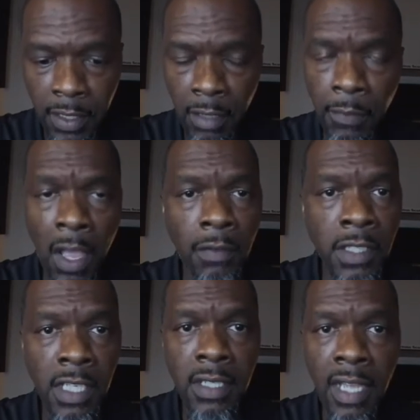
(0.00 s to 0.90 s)
If you have a
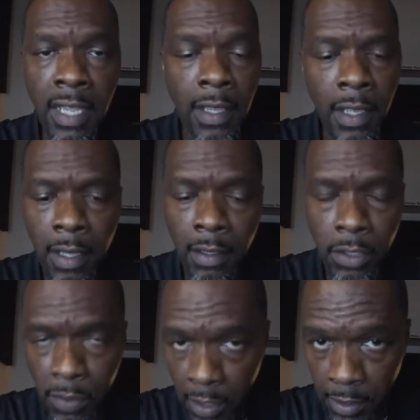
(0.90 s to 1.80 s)
10-day due
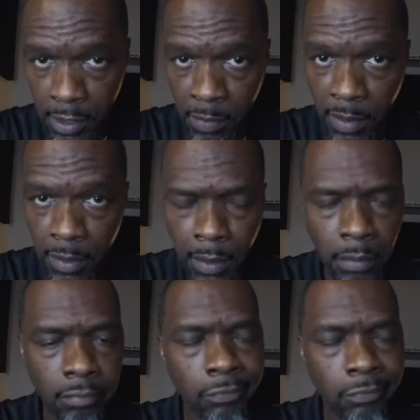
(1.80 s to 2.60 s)
diligence period,